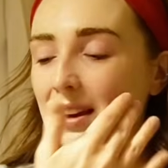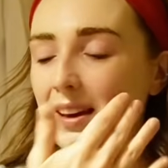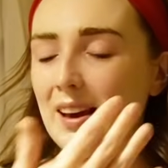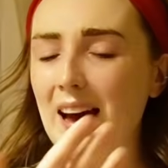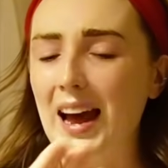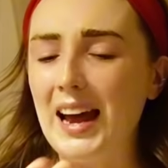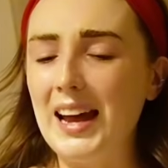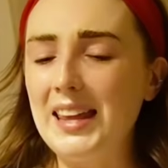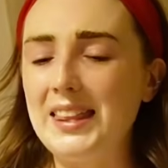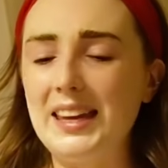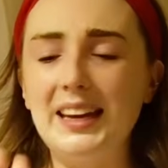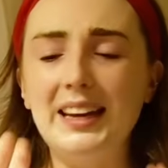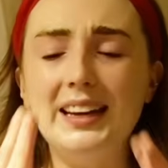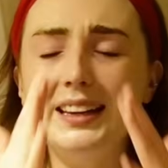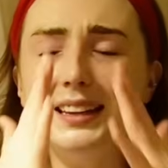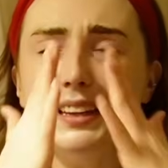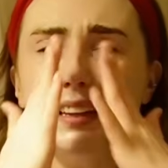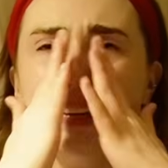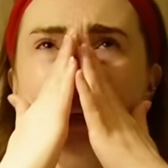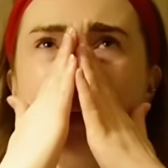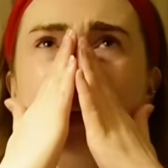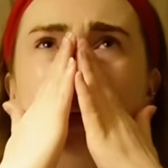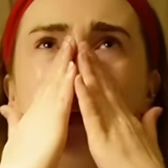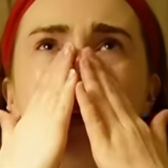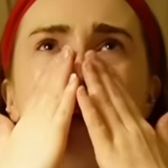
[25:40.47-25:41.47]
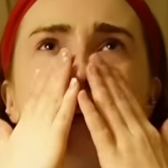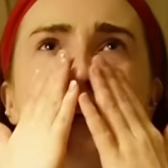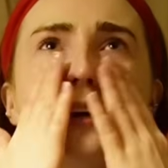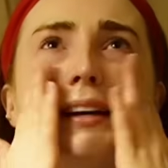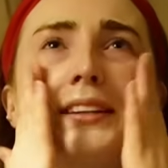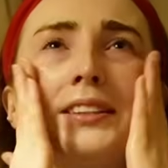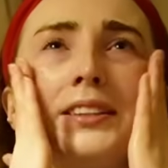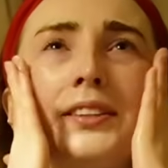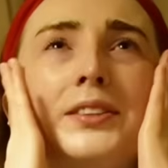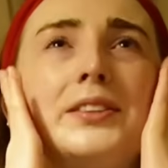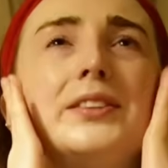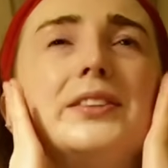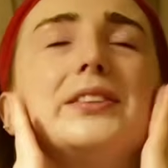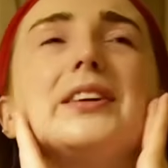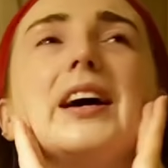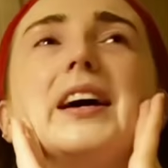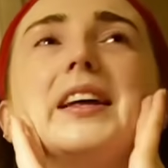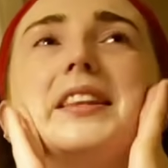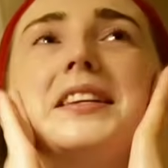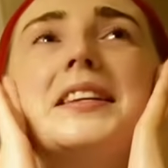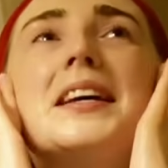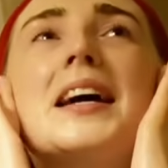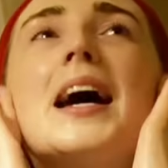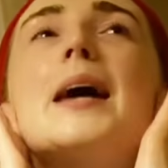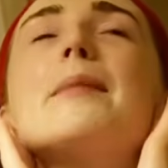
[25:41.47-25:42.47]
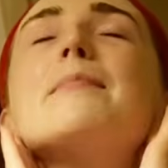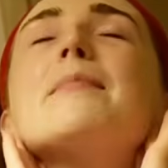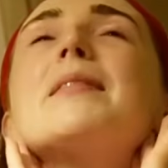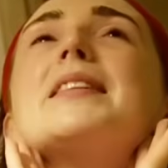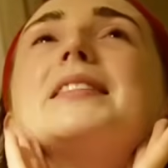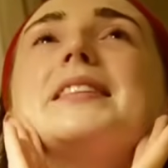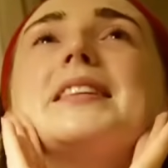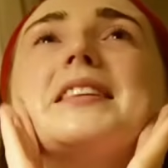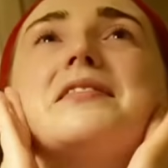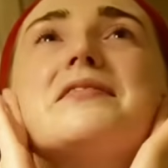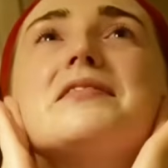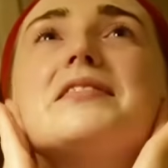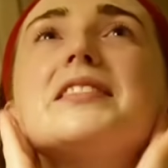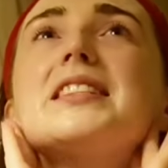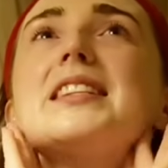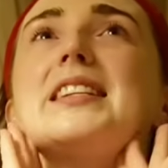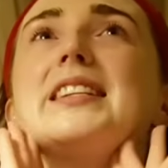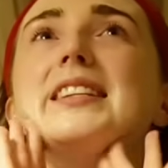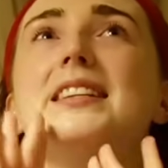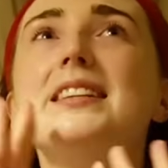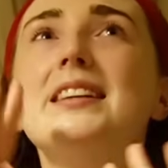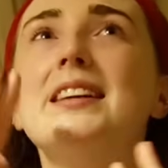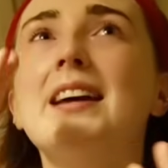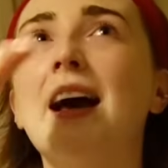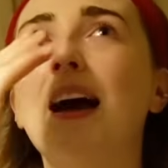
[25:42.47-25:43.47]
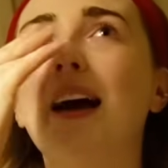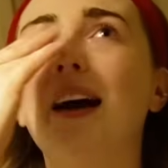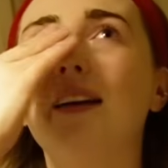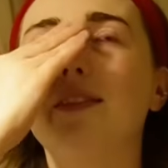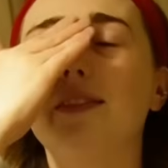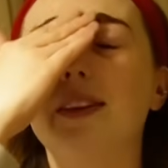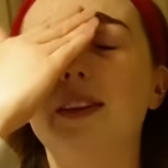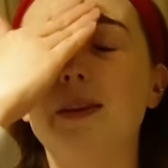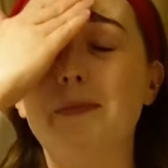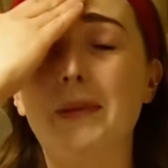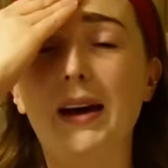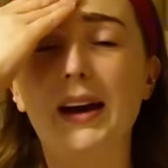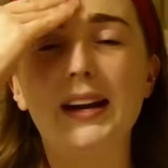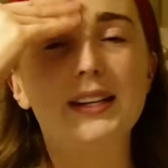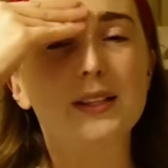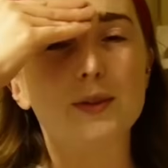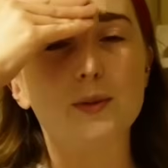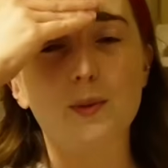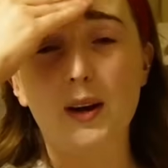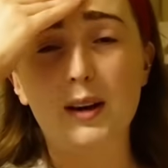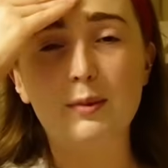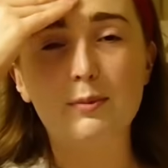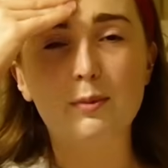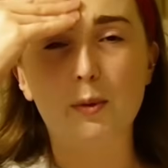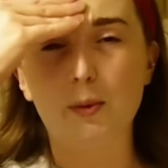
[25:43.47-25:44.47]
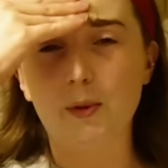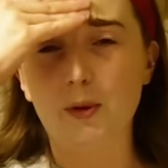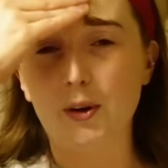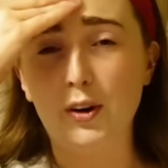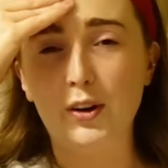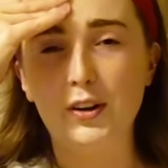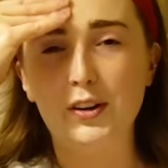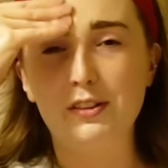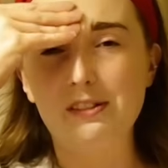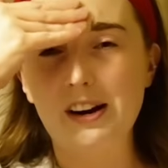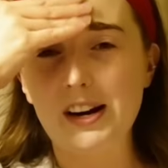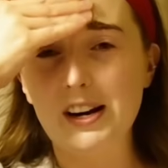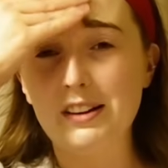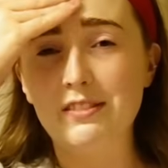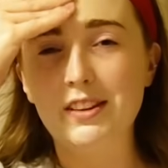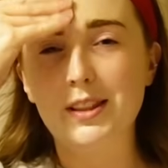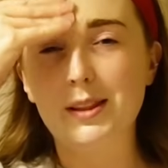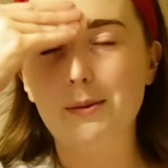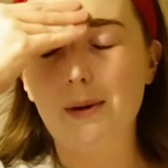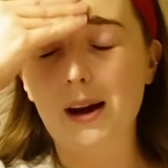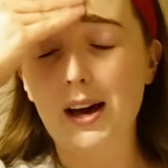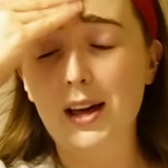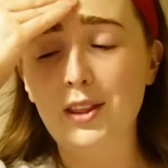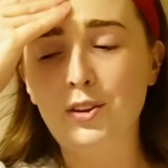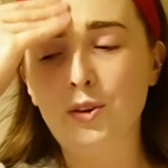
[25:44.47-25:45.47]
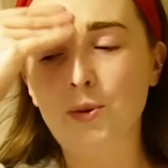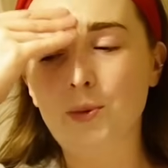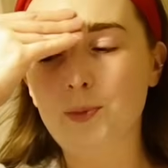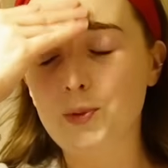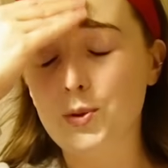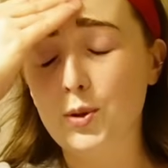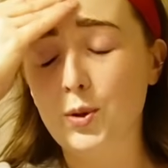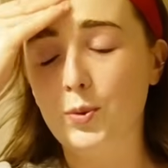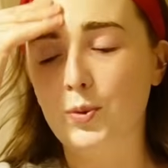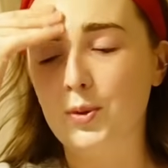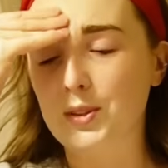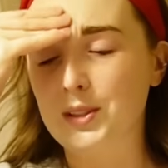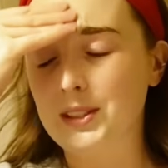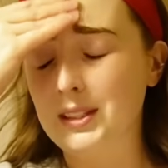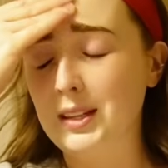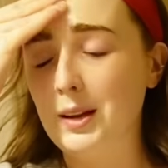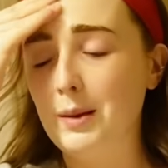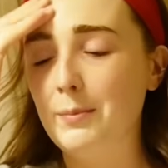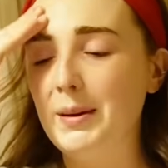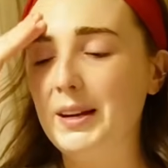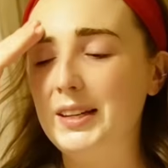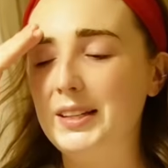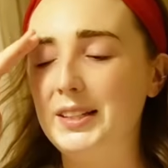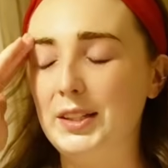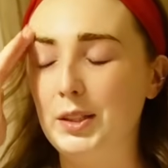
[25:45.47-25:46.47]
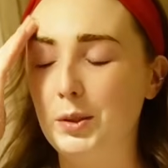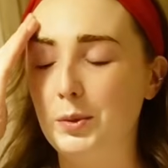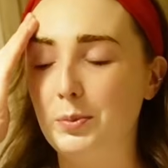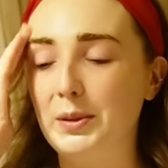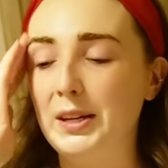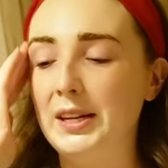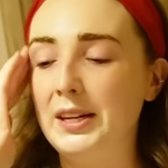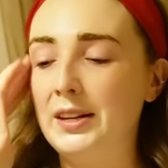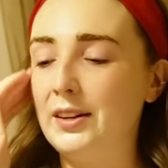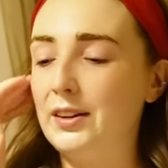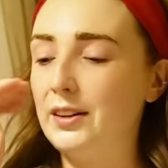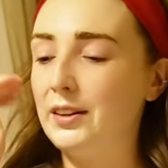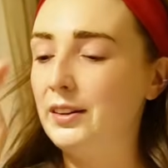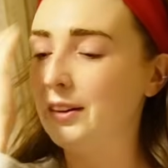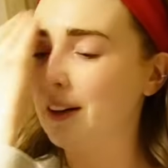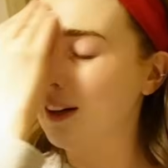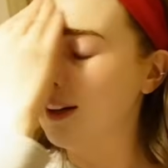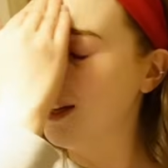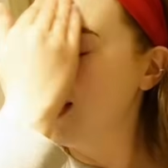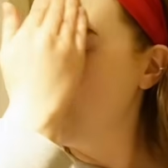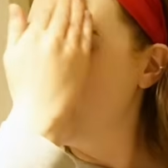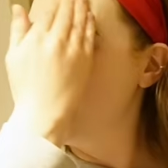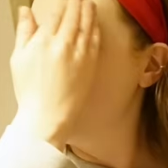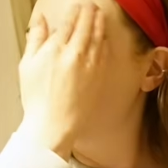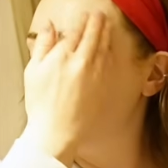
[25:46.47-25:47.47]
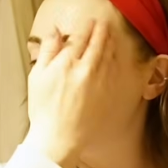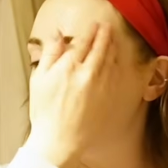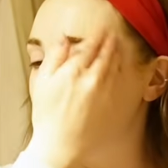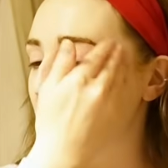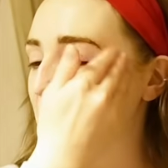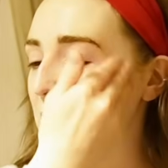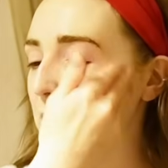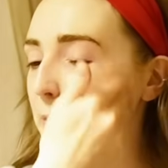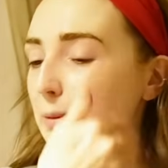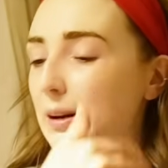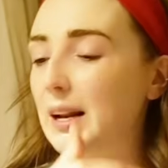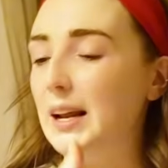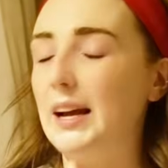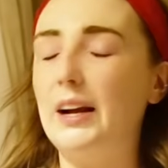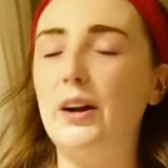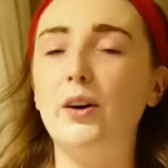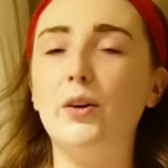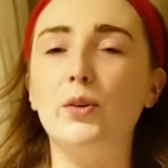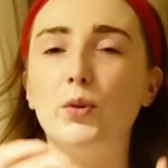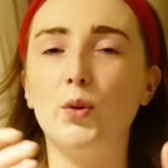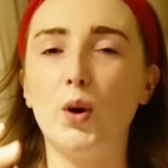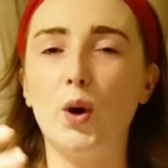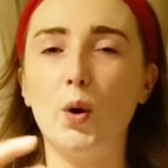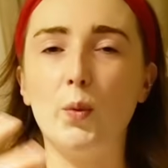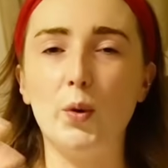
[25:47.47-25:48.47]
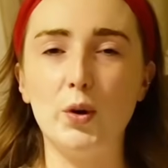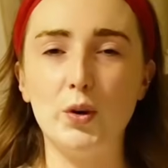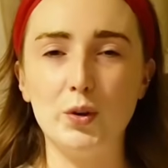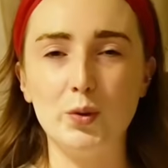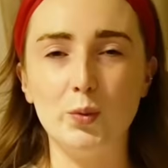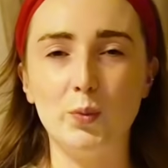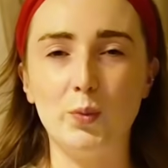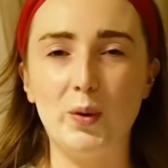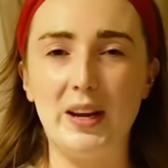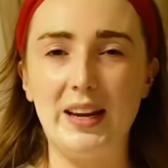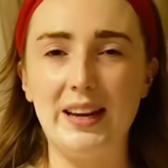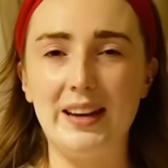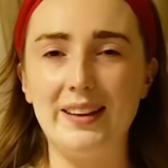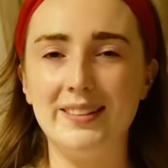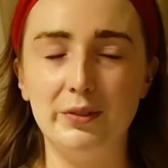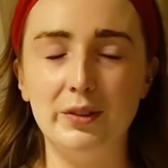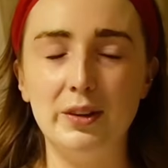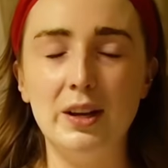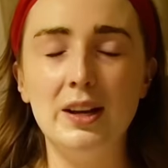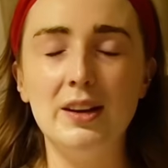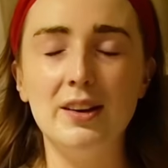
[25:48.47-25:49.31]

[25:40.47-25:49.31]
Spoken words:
I think, like, I don't know, at the time I didn't really have in mind when we were going to renovate the bathroom, so it wasn't a big deal breaker for me to be like, oh no, I want to wait